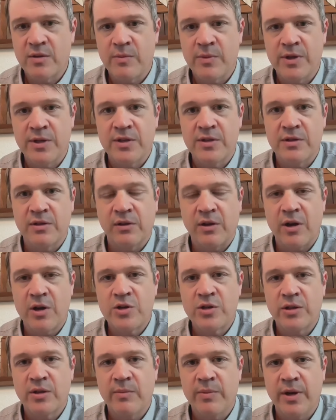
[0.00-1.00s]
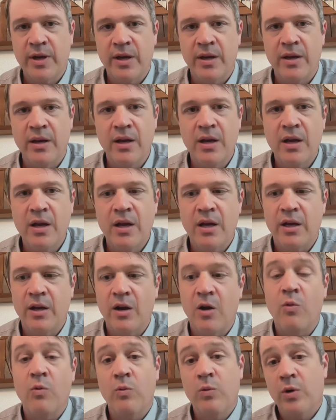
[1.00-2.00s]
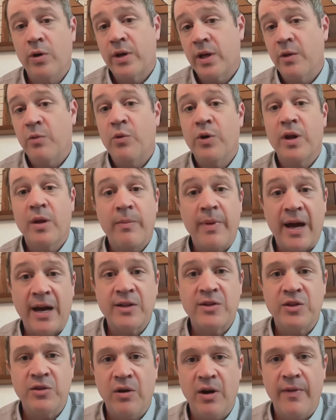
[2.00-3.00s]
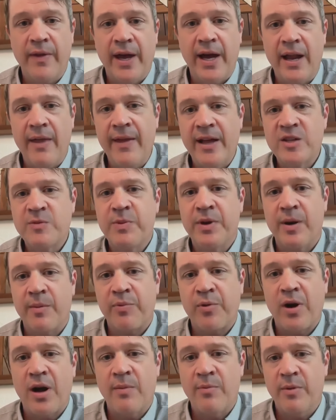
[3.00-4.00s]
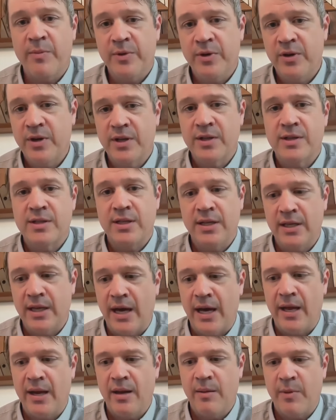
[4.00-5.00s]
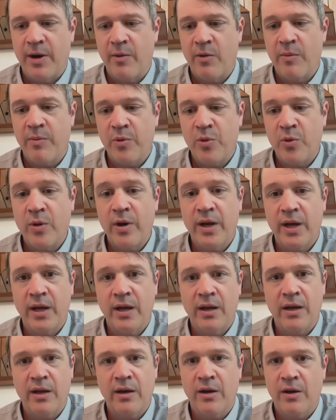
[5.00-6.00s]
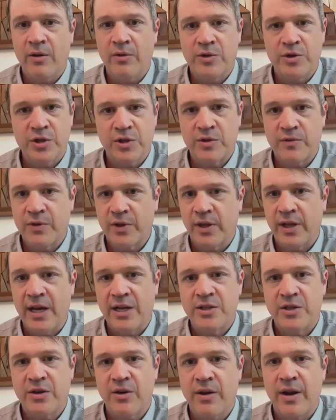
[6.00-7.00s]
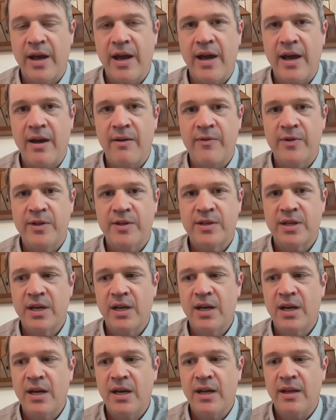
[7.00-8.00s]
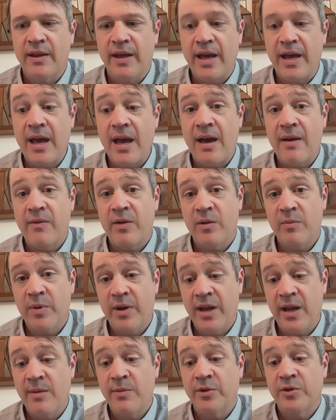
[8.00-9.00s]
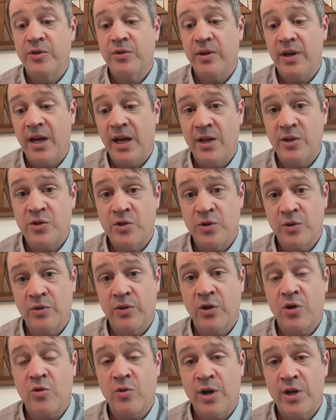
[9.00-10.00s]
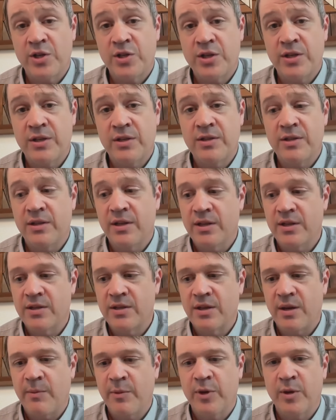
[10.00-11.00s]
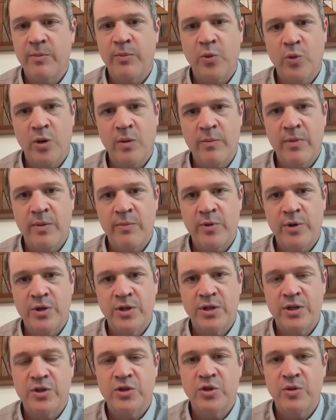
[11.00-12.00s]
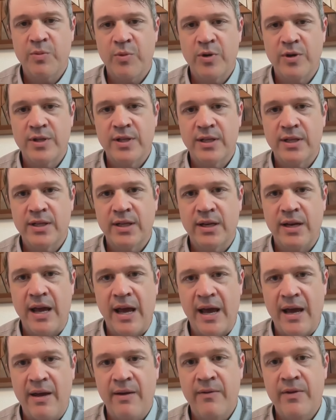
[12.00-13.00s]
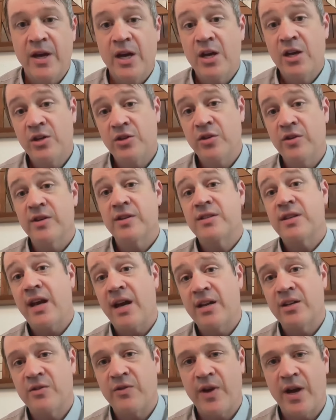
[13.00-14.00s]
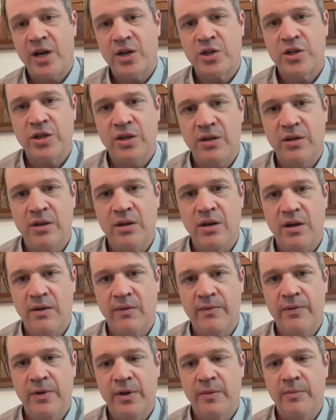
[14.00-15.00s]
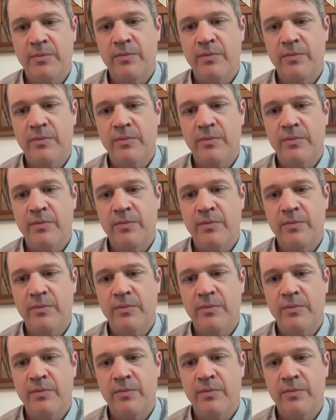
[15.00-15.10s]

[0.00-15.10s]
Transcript: has largely been, you know, we'll get we'll get back to you on that, and that's been a problem. You can see that in my reporting, you know, just for the last year and a half is they haven't been able to answer the questions that some of the board members and the superintendent have to the satisfaction of the